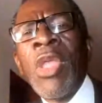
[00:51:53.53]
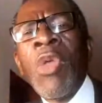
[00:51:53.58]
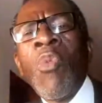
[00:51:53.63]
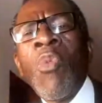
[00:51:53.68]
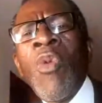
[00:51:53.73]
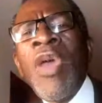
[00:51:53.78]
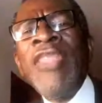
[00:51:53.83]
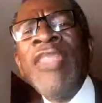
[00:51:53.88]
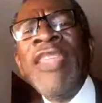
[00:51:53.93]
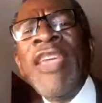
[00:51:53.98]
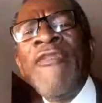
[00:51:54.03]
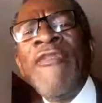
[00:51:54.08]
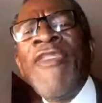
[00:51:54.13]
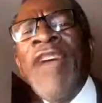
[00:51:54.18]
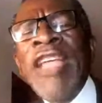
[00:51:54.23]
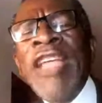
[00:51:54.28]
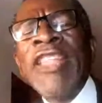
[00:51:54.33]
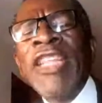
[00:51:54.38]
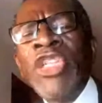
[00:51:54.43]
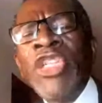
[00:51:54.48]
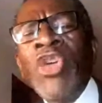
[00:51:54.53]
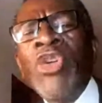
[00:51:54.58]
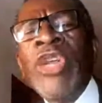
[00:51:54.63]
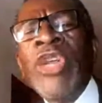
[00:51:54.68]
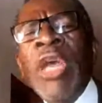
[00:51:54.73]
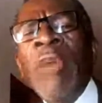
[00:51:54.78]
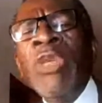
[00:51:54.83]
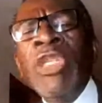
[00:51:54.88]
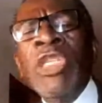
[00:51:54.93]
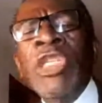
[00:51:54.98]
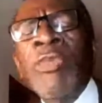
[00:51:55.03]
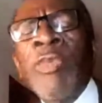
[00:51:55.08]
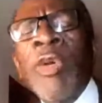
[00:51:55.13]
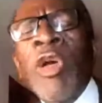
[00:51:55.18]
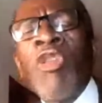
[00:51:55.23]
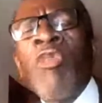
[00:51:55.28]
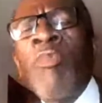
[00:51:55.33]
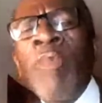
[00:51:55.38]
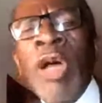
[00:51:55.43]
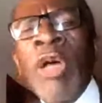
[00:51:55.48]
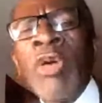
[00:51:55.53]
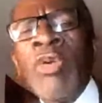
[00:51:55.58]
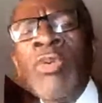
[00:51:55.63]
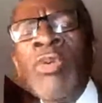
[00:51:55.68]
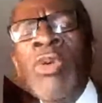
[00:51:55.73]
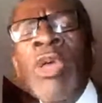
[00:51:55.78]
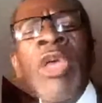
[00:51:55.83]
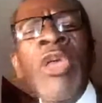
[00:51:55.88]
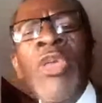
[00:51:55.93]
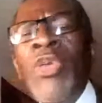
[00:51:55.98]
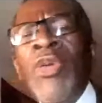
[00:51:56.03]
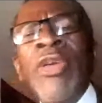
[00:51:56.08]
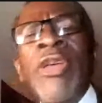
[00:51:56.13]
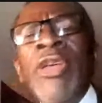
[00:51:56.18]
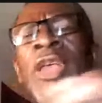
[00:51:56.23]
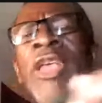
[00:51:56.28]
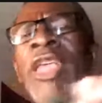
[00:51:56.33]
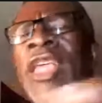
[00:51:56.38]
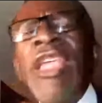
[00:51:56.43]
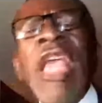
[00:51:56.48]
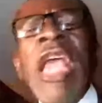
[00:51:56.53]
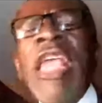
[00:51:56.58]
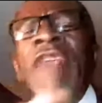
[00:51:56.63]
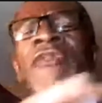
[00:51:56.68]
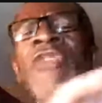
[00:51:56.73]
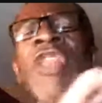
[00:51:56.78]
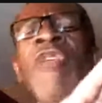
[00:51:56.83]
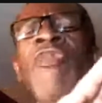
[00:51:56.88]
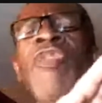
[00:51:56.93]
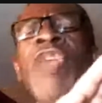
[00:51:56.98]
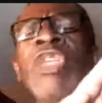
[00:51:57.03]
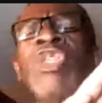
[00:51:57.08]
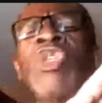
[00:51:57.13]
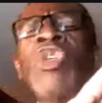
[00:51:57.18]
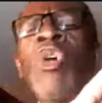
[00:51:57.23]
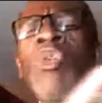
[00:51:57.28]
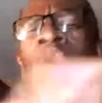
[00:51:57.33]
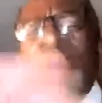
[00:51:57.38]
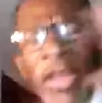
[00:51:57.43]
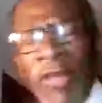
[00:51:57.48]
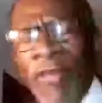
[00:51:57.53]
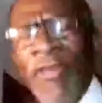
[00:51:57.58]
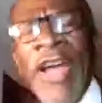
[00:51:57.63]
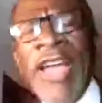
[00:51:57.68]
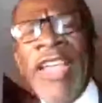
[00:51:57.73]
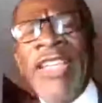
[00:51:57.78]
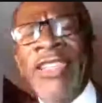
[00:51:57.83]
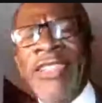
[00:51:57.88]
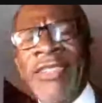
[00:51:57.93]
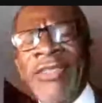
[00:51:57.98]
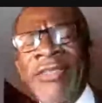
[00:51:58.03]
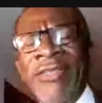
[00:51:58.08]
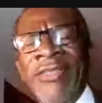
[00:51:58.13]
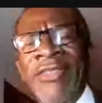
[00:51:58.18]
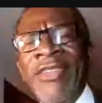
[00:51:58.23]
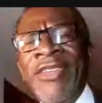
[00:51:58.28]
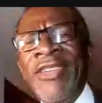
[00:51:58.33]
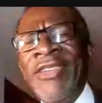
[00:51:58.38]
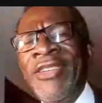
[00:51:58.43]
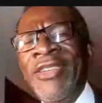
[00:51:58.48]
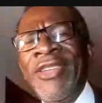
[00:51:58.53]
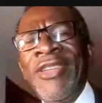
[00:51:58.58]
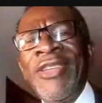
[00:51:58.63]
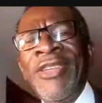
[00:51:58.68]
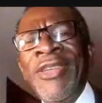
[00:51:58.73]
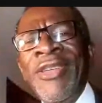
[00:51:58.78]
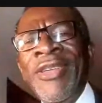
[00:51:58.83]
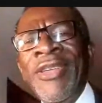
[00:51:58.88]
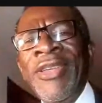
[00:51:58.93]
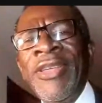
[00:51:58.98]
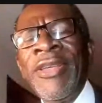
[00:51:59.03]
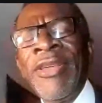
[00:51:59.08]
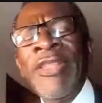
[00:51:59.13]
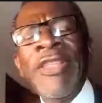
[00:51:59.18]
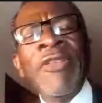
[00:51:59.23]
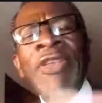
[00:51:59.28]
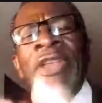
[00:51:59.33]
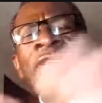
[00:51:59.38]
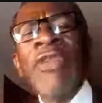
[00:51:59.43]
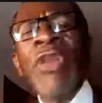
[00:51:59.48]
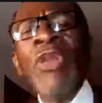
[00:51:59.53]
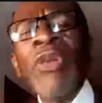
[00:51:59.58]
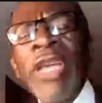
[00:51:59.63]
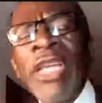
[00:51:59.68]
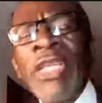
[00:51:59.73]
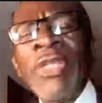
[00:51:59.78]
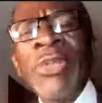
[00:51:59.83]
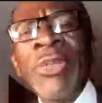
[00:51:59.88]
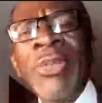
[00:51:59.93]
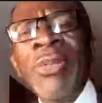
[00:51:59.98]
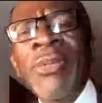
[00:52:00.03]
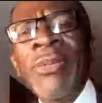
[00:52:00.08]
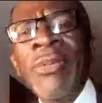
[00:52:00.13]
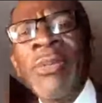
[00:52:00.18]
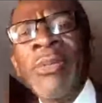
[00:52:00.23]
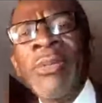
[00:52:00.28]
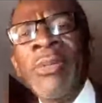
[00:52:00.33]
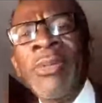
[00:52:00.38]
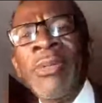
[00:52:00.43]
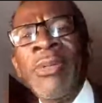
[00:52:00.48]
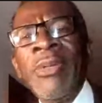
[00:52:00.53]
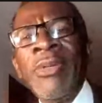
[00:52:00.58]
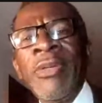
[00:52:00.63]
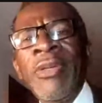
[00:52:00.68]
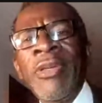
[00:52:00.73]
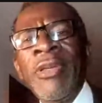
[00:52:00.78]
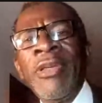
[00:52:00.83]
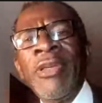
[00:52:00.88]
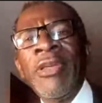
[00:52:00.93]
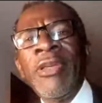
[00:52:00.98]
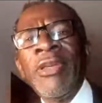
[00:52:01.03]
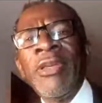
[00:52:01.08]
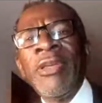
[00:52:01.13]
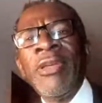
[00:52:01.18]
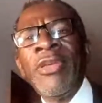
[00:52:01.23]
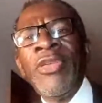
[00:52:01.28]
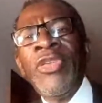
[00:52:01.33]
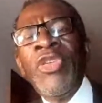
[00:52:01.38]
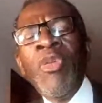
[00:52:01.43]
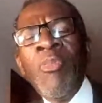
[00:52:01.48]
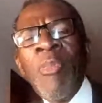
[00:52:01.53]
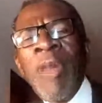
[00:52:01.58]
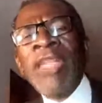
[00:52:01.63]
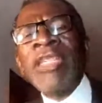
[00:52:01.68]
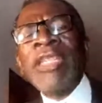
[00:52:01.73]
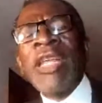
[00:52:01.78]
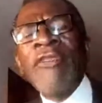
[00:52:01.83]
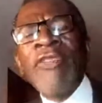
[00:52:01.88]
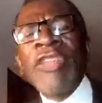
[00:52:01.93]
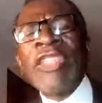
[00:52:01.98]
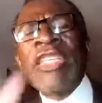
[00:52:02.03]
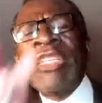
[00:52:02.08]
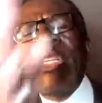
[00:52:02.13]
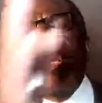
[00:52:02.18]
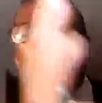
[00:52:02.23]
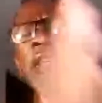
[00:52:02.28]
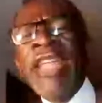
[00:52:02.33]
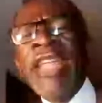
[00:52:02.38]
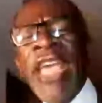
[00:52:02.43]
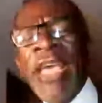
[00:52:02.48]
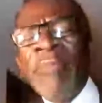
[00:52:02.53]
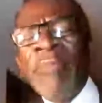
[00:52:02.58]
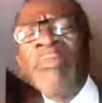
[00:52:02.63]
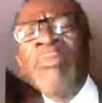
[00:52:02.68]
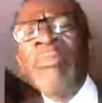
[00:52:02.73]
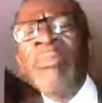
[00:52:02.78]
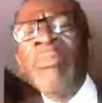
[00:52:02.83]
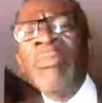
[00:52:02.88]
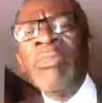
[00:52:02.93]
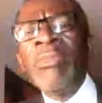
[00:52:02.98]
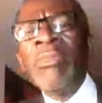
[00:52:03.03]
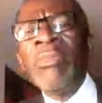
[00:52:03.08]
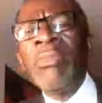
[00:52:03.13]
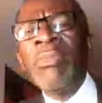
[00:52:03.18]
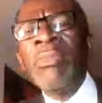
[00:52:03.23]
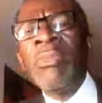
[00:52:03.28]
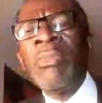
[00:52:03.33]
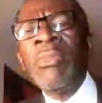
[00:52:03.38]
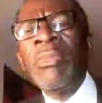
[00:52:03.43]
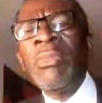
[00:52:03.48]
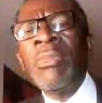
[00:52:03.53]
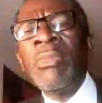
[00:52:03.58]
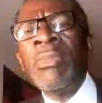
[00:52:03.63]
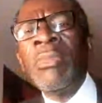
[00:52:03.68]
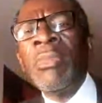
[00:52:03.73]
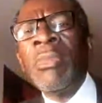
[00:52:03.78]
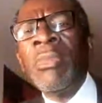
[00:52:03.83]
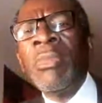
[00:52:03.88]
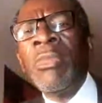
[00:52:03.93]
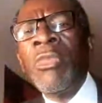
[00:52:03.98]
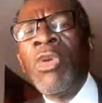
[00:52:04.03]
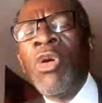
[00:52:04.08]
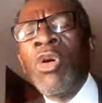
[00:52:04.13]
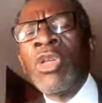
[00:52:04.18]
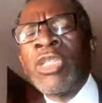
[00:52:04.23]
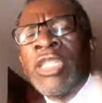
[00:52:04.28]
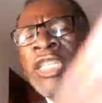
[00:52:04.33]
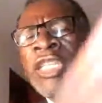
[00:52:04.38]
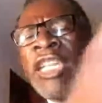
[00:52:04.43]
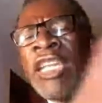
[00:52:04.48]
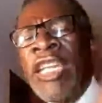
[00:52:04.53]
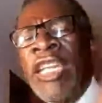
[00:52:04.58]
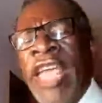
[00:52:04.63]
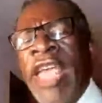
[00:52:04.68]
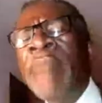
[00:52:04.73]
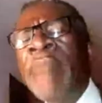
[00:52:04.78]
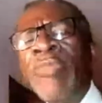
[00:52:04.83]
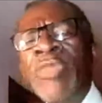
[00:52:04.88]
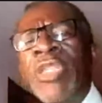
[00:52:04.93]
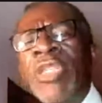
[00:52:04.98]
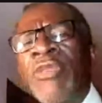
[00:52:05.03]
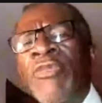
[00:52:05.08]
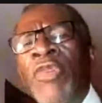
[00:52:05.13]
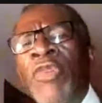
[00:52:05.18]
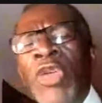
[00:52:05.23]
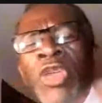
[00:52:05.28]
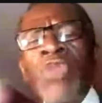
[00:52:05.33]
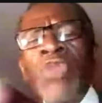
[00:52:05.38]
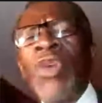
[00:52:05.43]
When they find that your name is Chipakupaku, even if you are so qualified, they will never look at you. You must have a certain name or certain names for you to